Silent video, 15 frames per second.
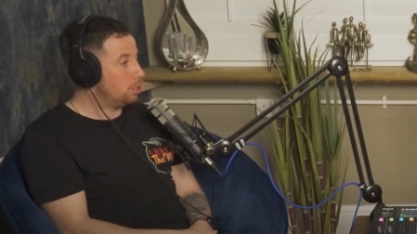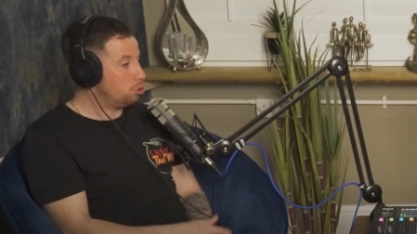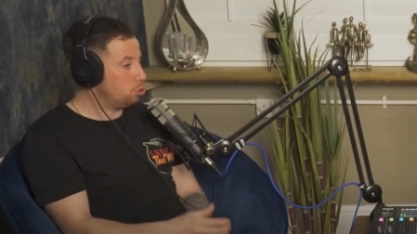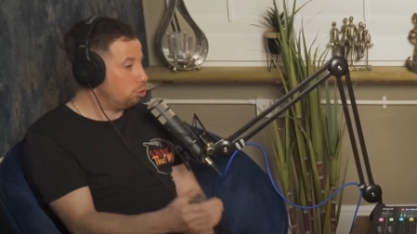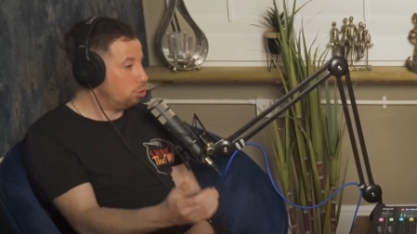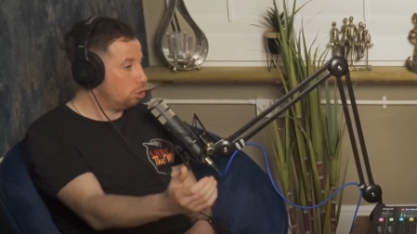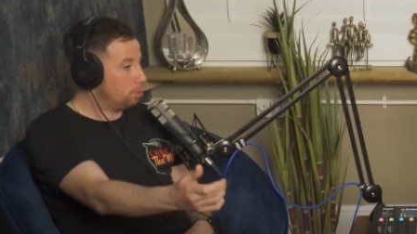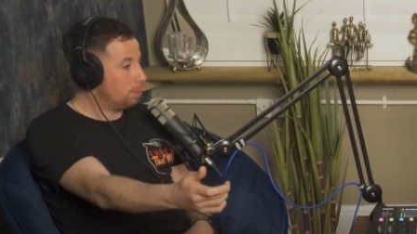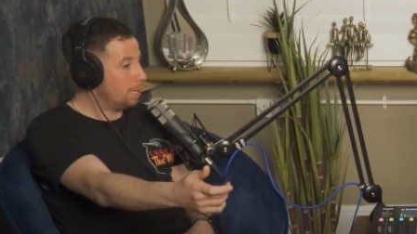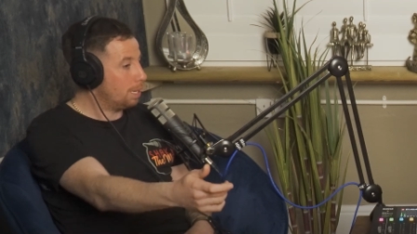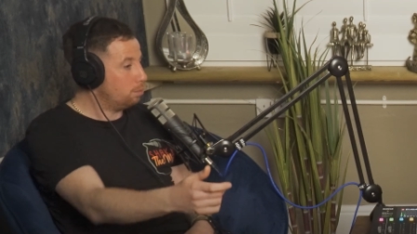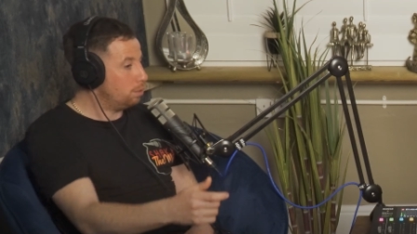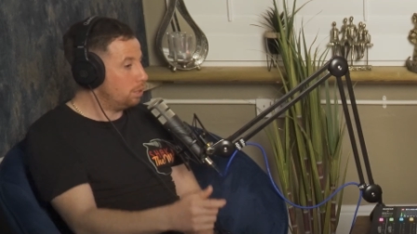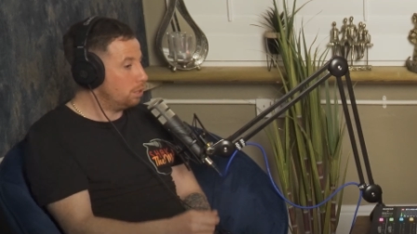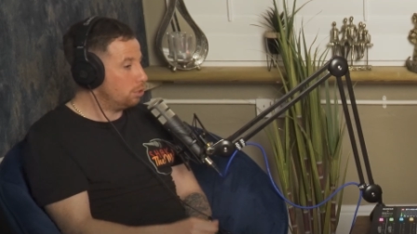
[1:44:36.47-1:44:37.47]
They're talking
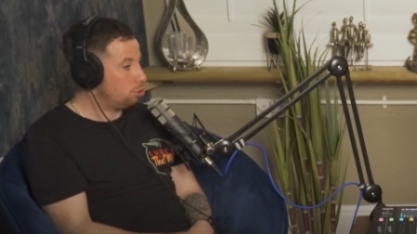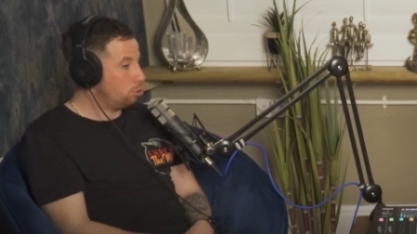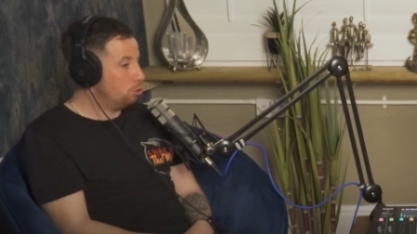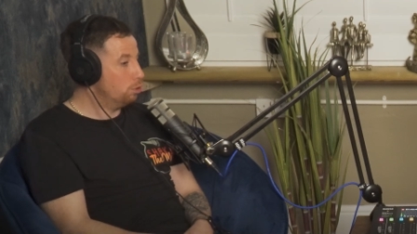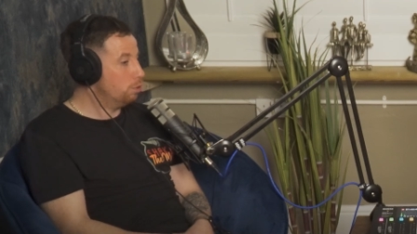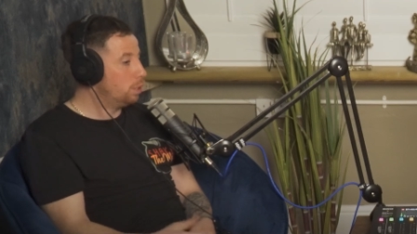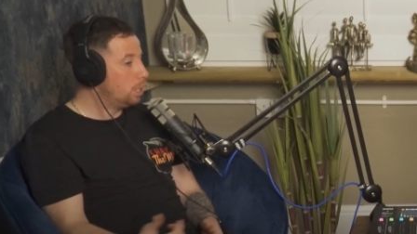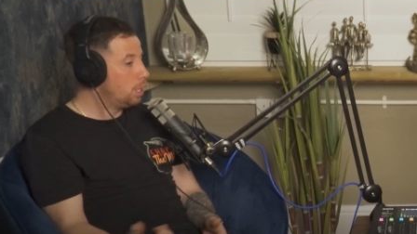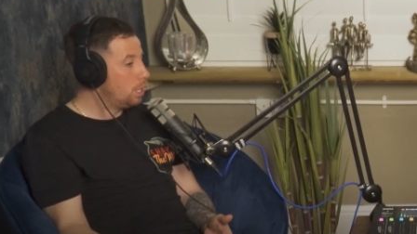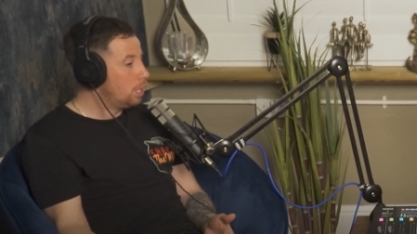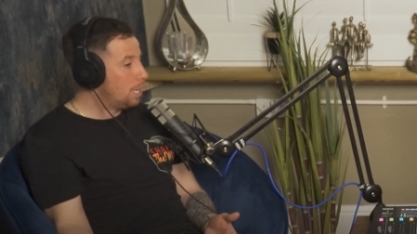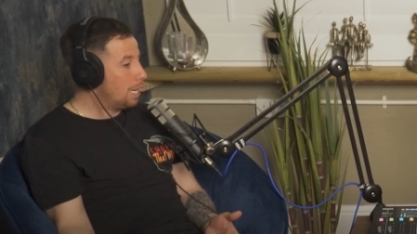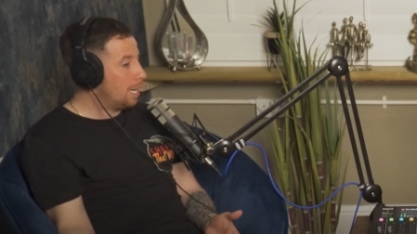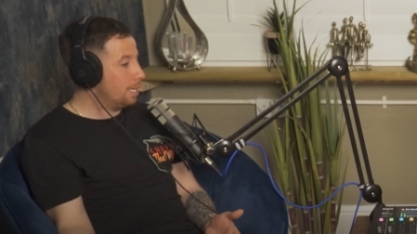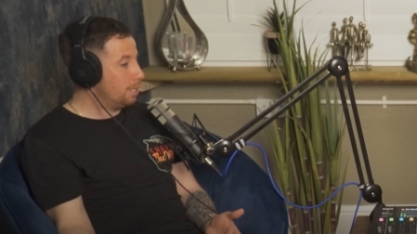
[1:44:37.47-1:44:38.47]
about real stuff,
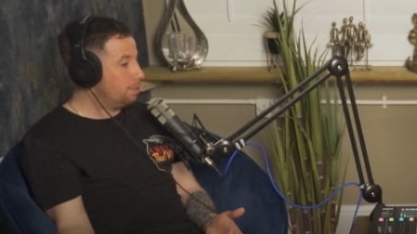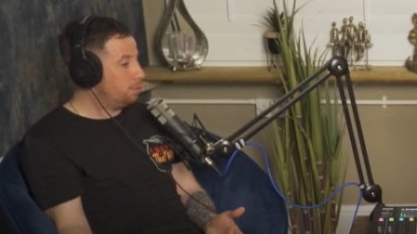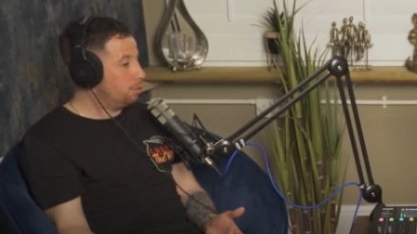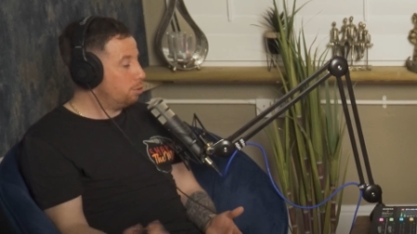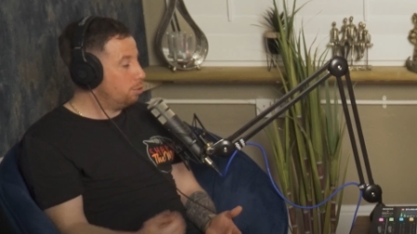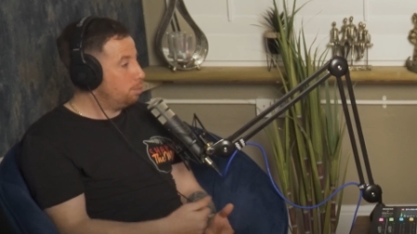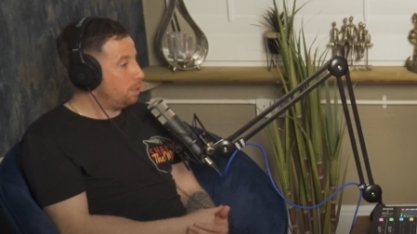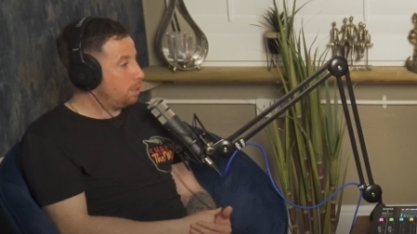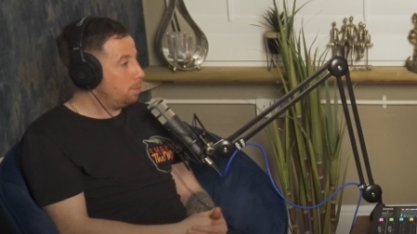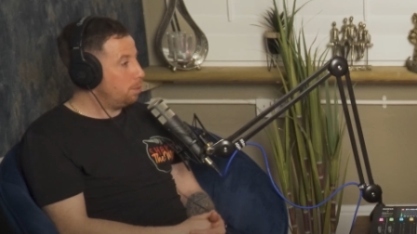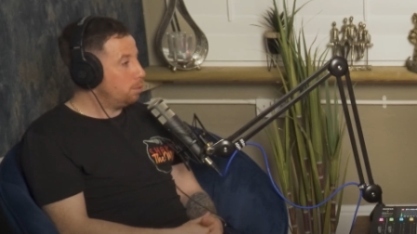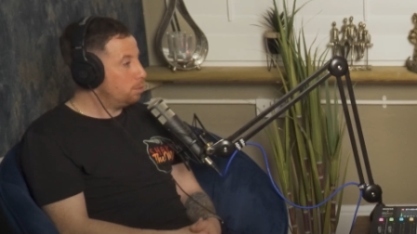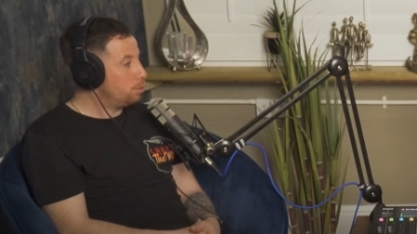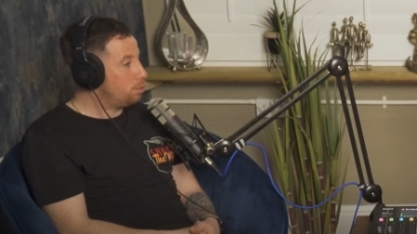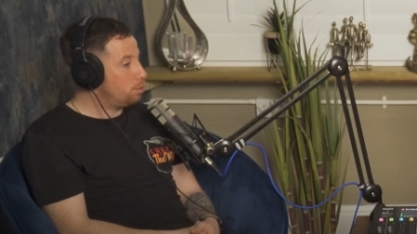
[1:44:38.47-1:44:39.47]
and the fucking
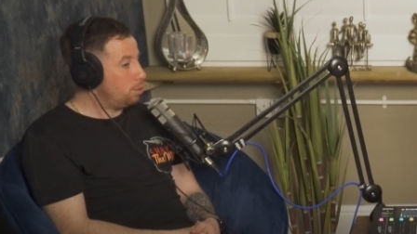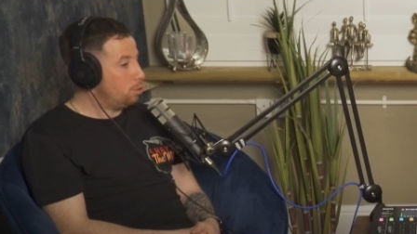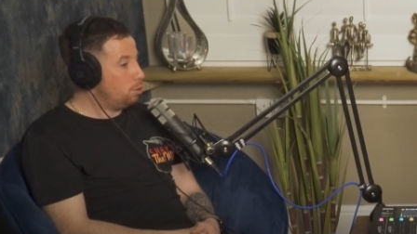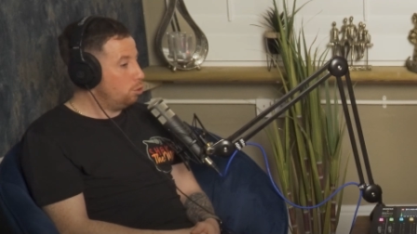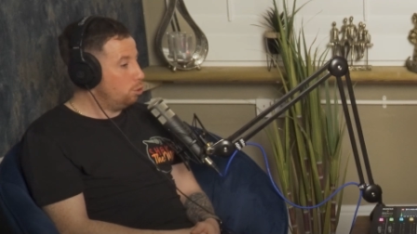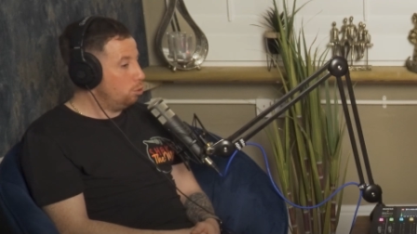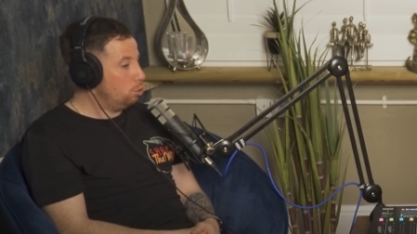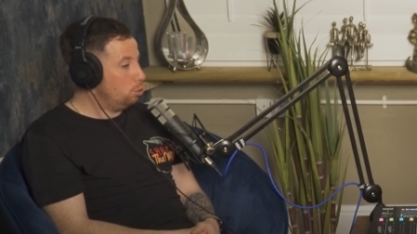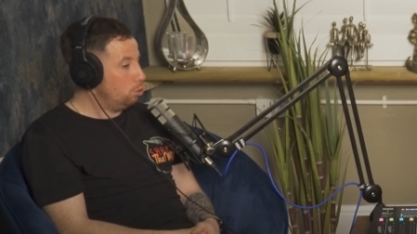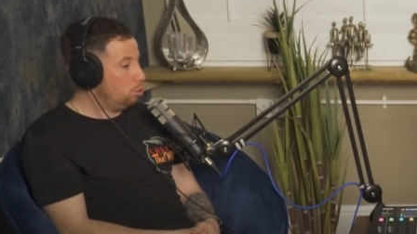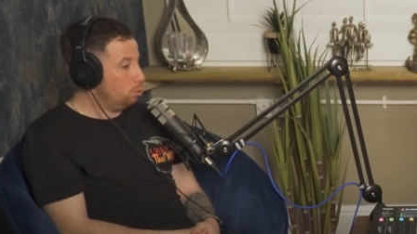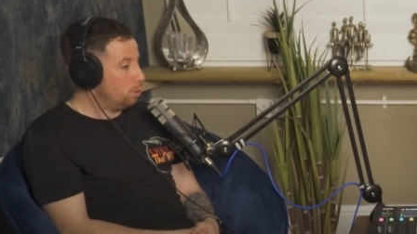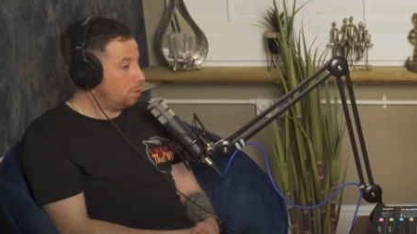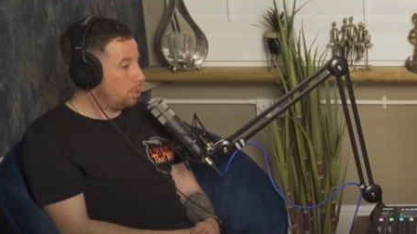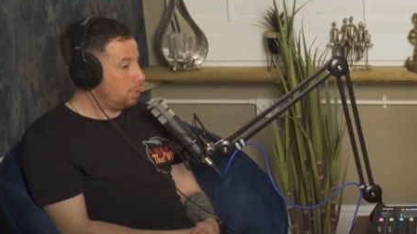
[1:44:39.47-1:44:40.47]
people who
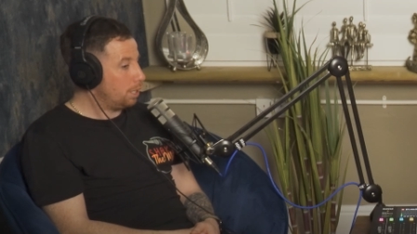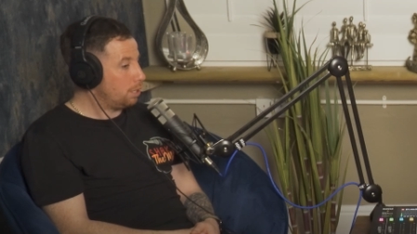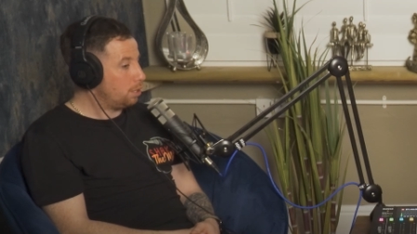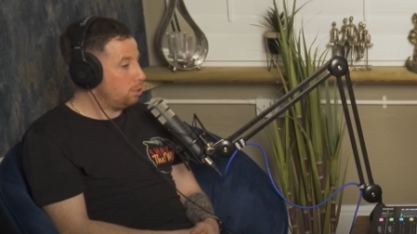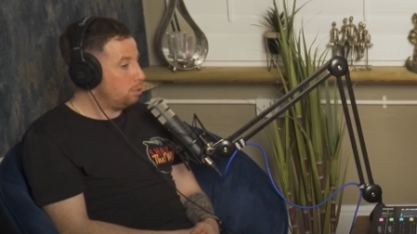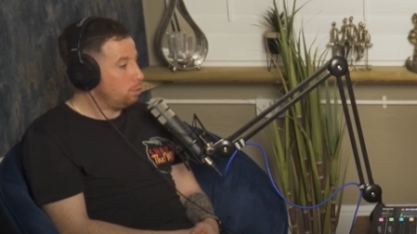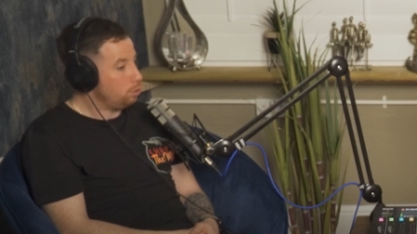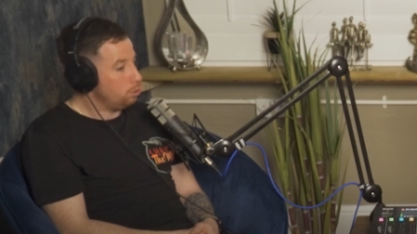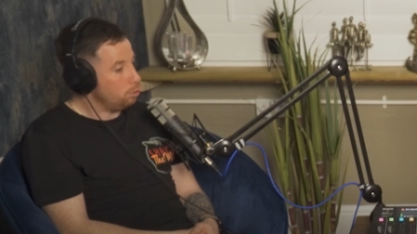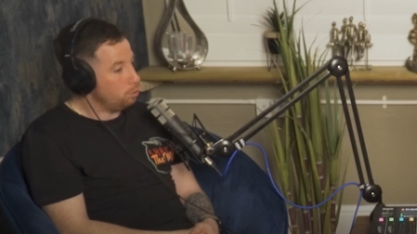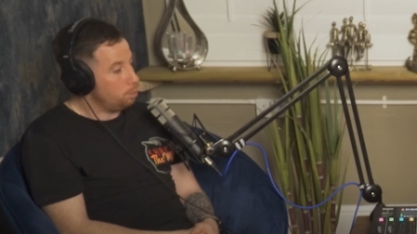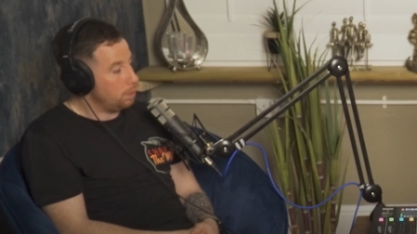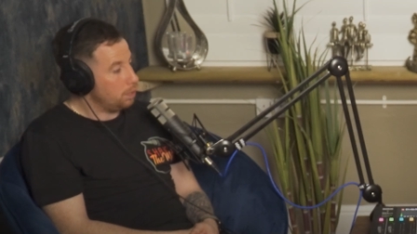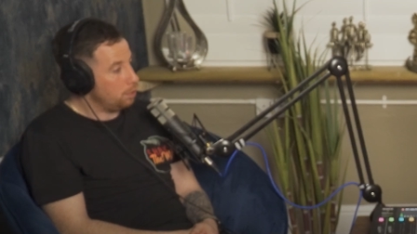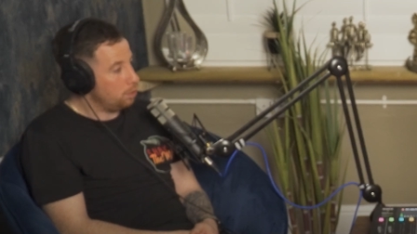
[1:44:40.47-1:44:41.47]
it's like
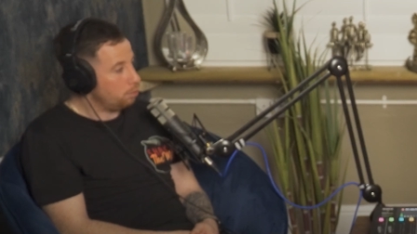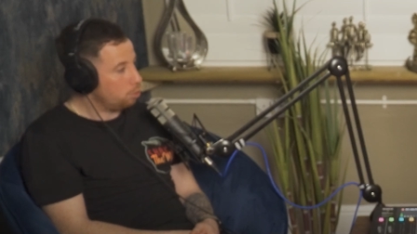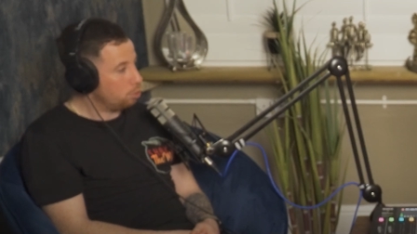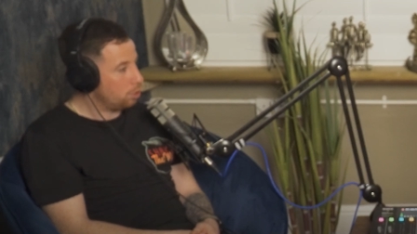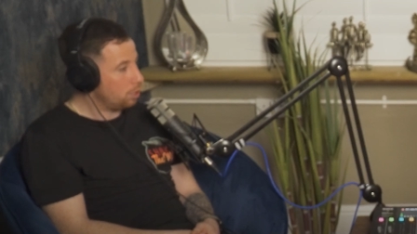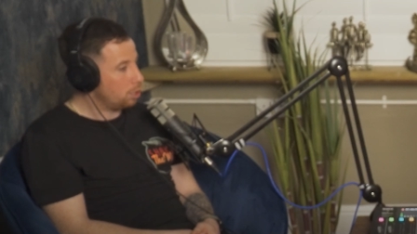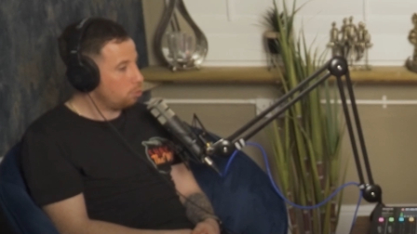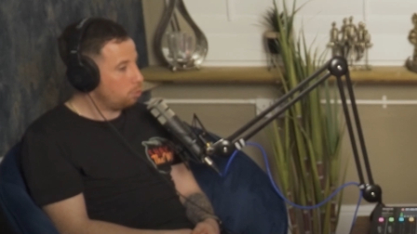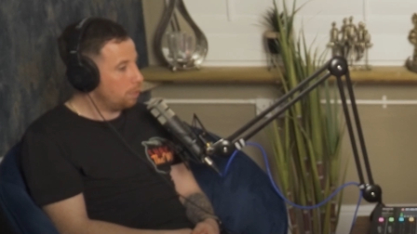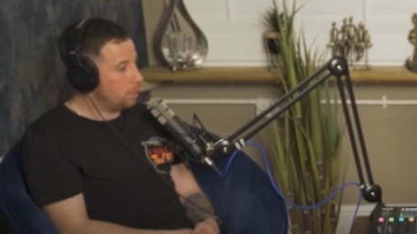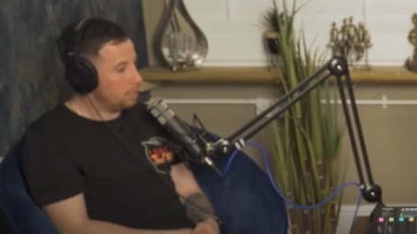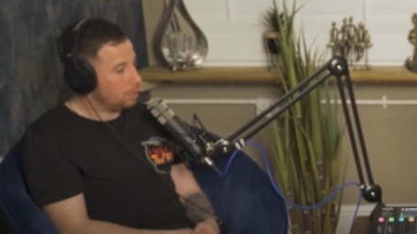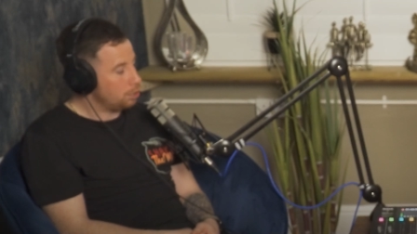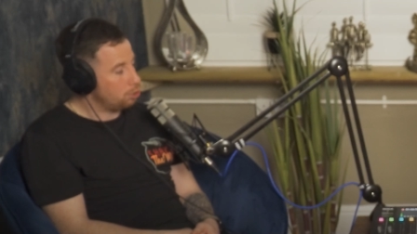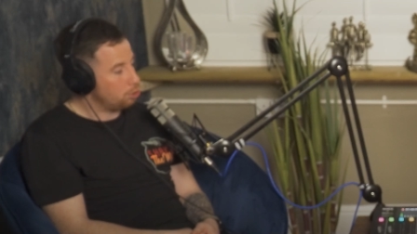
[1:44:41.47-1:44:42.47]
you've got the
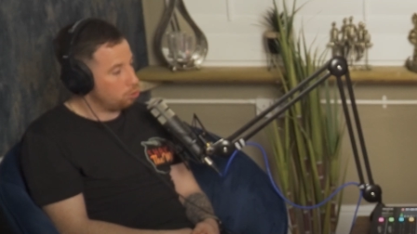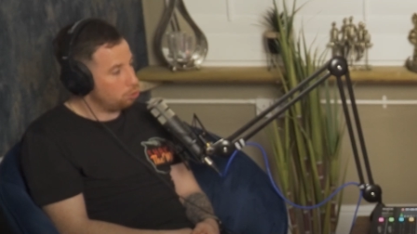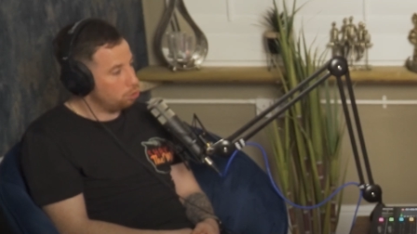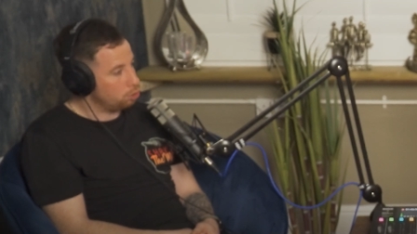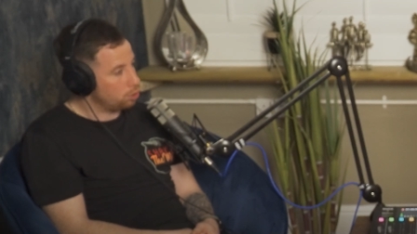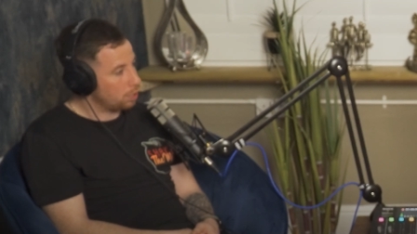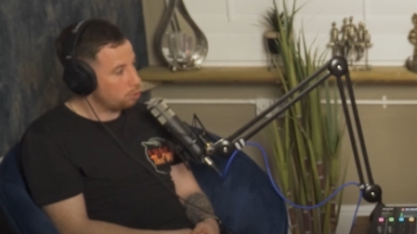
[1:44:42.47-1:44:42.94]
experience to talk.